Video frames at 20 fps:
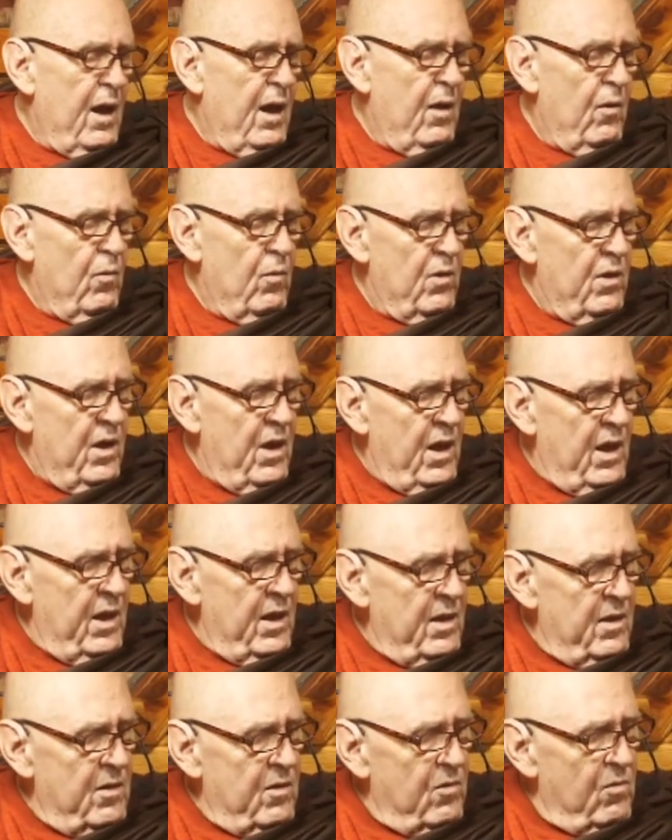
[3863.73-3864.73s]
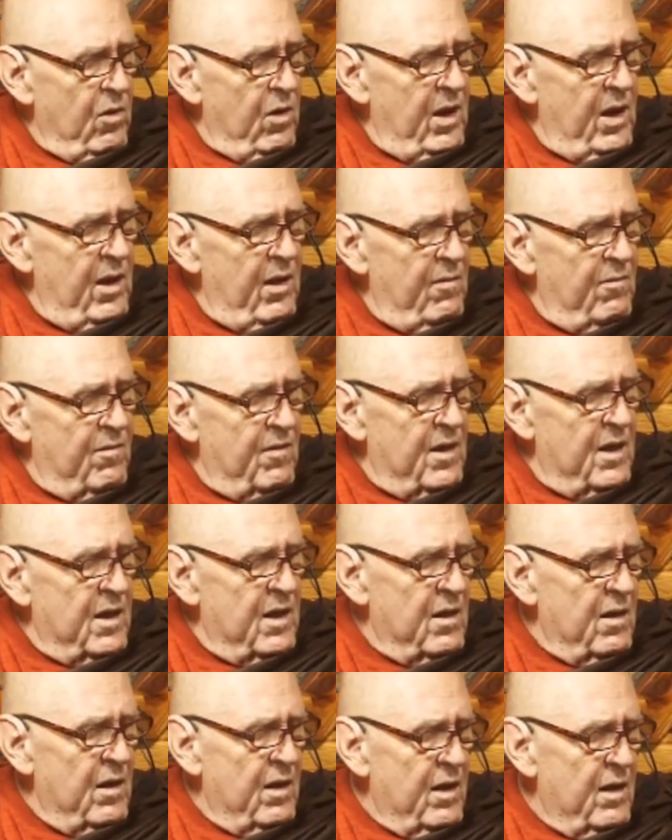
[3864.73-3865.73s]
I will not crave
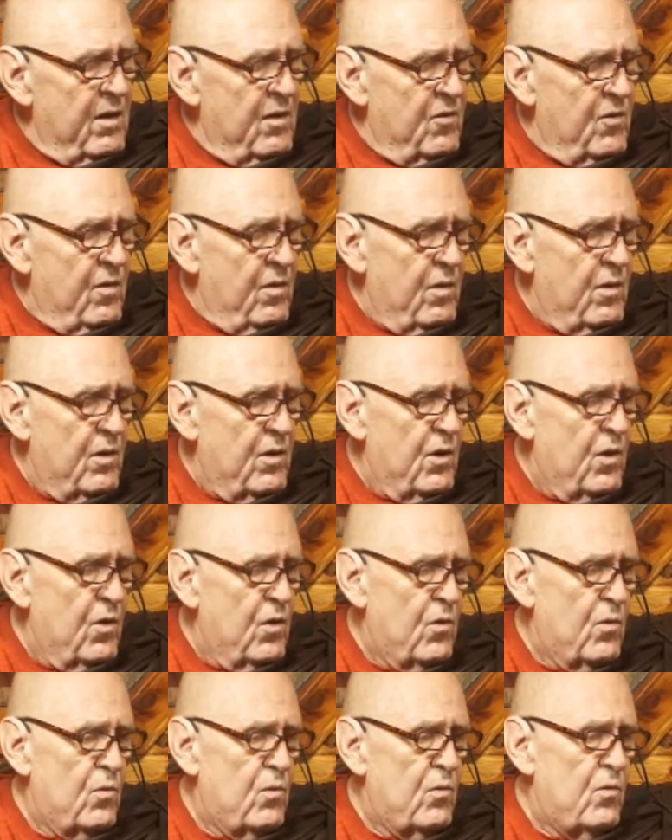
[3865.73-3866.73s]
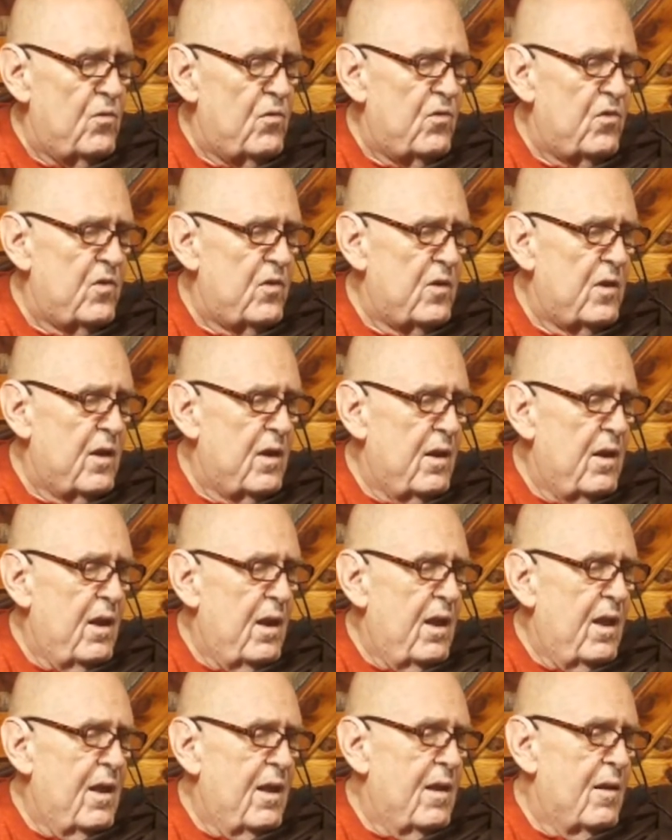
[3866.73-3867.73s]
and cling to the nose,
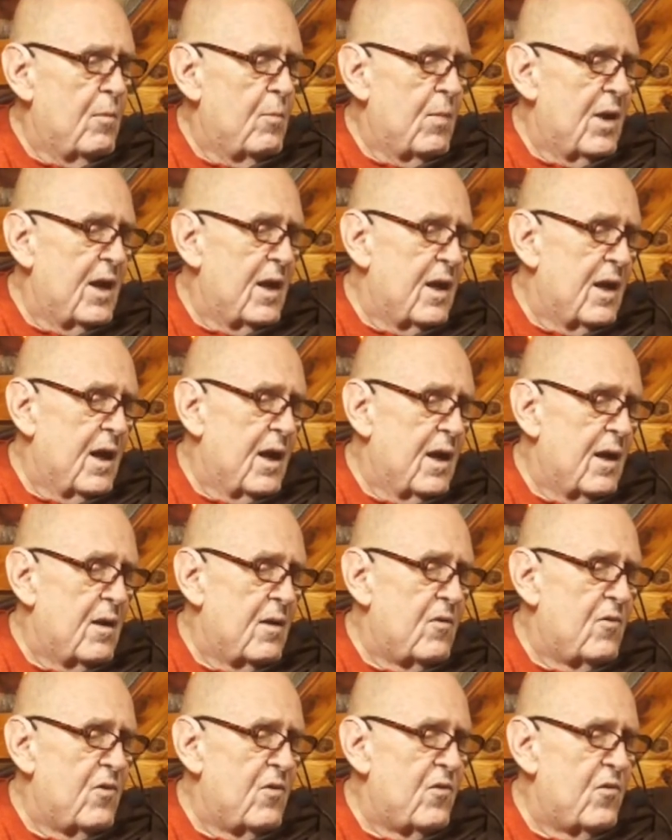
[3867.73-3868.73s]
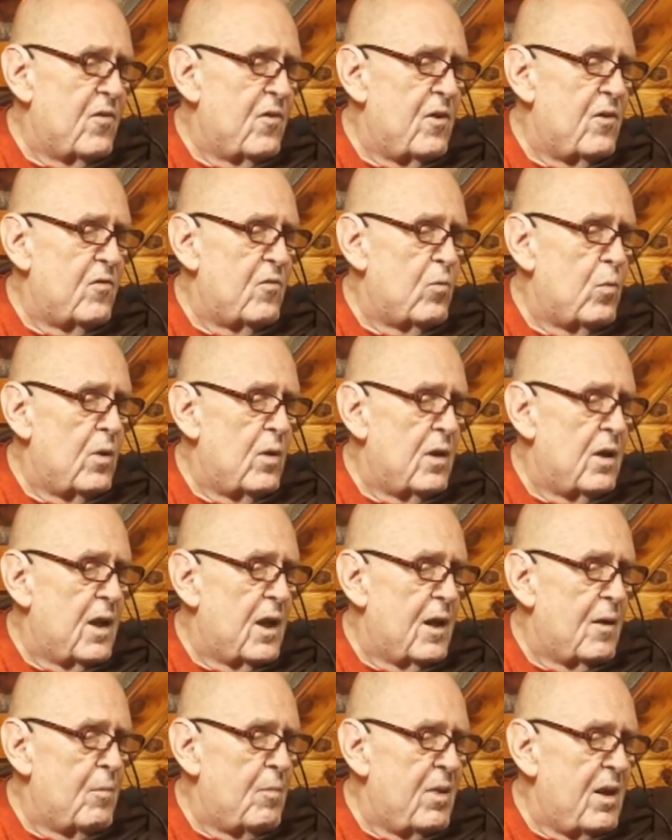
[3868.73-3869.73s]
and my consciousness will
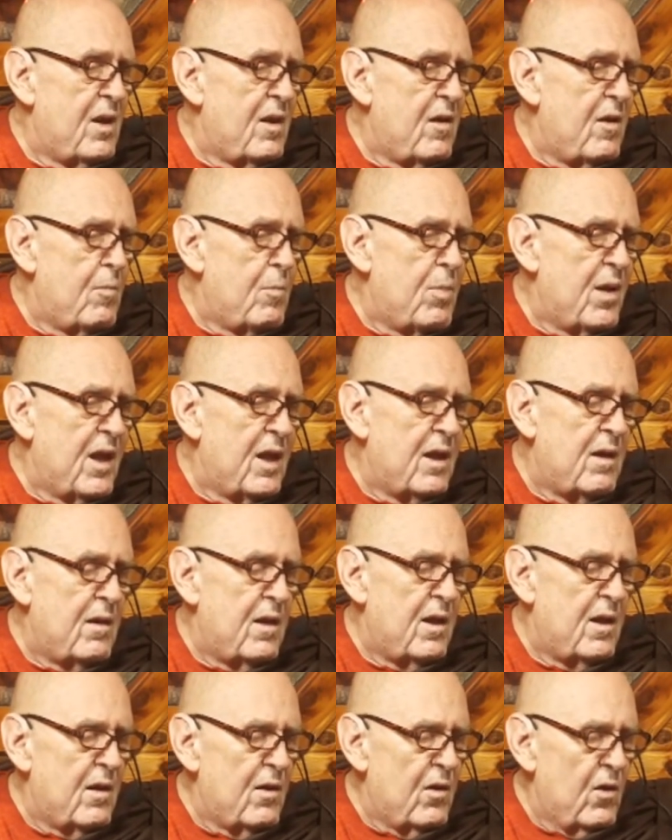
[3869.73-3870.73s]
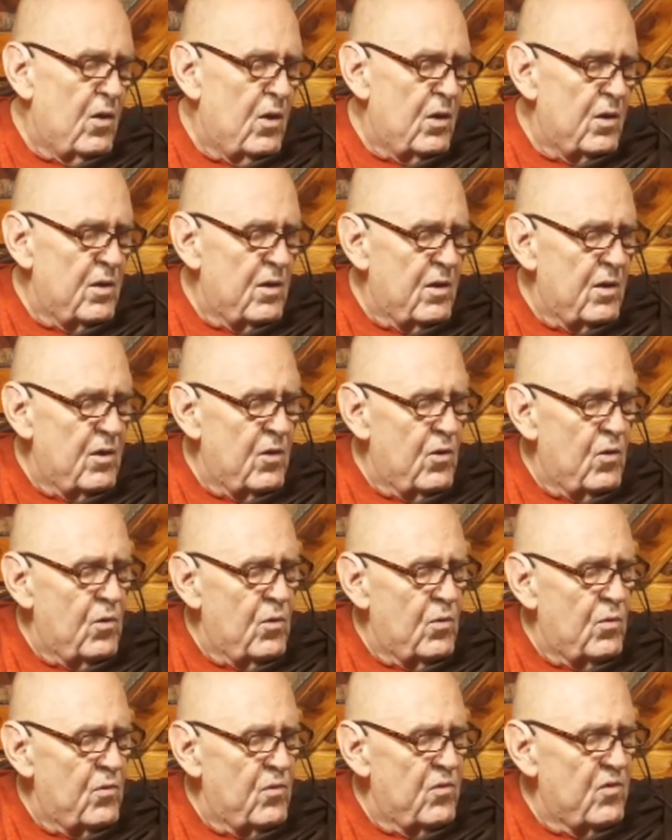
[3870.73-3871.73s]
not be dependent on the
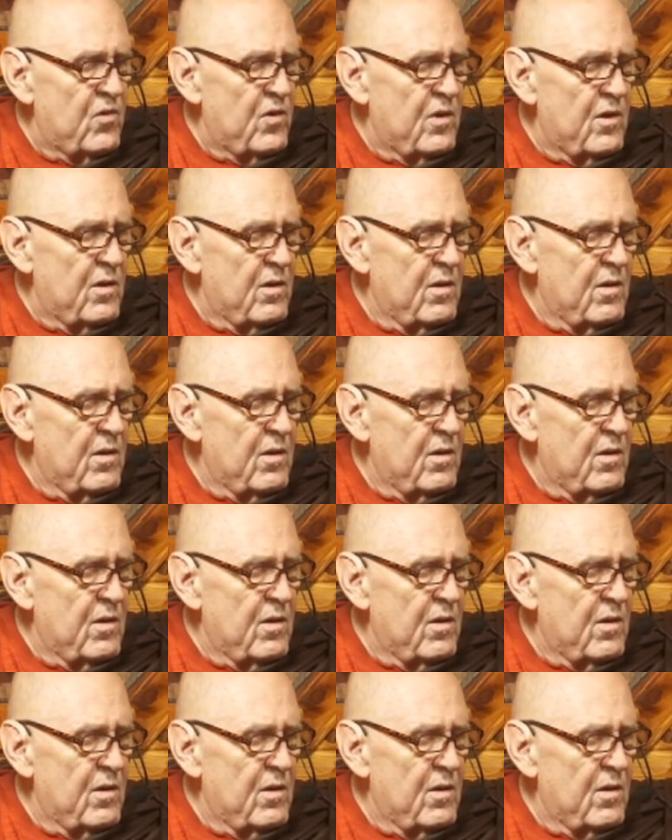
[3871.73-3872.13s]
nose.